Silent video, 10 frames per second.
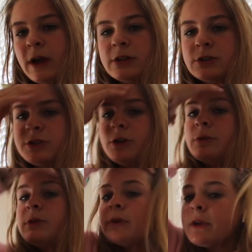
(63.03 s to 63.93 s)
I just don't
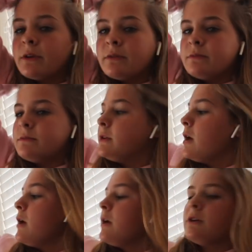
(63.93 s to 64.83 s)
really want to
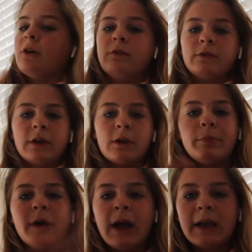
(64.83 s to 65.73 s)
go over there,
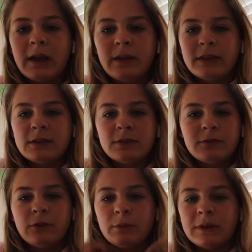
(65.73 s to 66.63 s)
but I kind of like
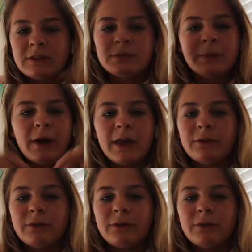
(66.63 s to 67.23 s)
this filming spot.